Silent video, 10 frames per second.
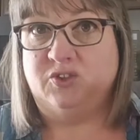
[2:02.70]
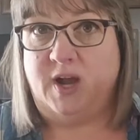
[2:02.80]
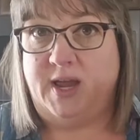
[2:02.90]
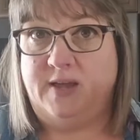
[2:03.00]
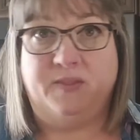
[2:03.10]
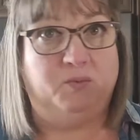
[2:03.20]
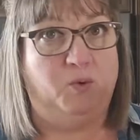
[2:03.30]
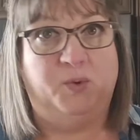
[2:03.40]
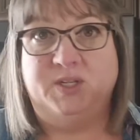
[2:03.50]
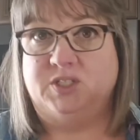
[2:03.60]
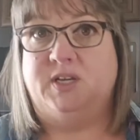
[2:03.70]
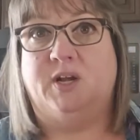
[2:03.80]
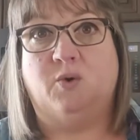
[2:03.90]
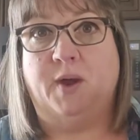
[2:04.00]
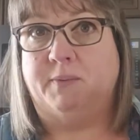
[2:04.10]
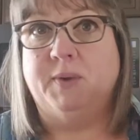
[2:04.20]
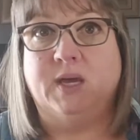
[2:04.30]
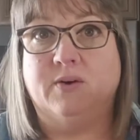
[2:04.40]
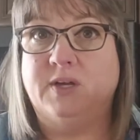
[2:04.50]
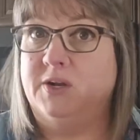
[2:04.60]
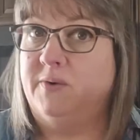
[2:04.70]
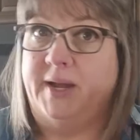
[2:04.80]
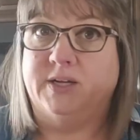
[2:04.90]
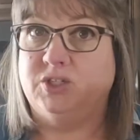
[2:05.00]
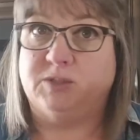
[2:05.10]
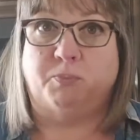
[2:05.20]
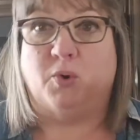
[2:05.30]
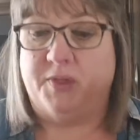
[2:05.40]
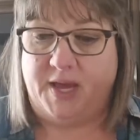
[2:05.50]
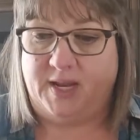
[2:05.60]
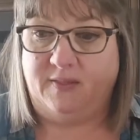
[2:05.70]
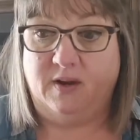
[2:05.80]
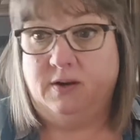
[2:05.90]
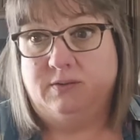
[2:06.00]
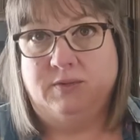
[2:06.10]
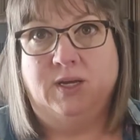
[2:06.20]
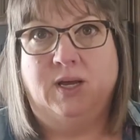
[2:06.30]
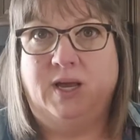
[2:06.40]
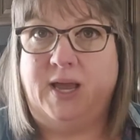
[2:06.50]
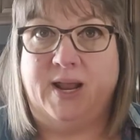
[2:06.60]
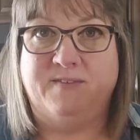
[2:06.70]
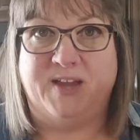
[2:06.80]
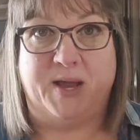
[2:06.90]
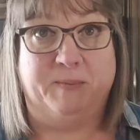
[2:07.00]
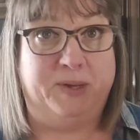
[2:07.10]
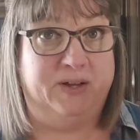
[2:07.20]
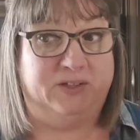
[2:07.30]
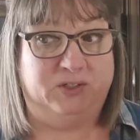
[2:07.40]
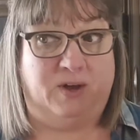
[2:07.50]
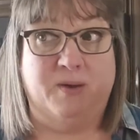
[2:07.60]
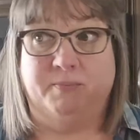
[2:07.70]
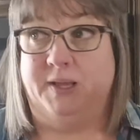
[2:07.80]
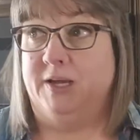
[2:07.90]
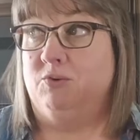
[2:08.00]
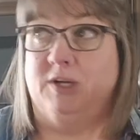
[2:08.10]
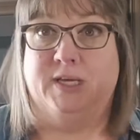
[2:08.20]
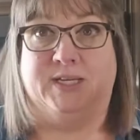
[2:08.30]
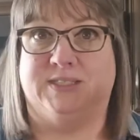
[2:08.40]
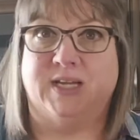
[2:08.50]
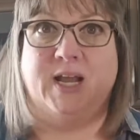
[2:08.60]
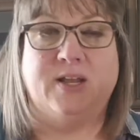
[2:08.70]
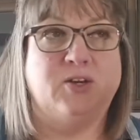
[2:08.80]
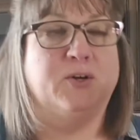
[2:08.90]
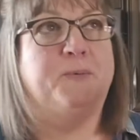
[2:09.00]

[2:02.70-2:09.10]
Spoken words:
dry it, and then when we just need a quick meal, I could just pour that in there and I've got a meal. So I'm like really excited,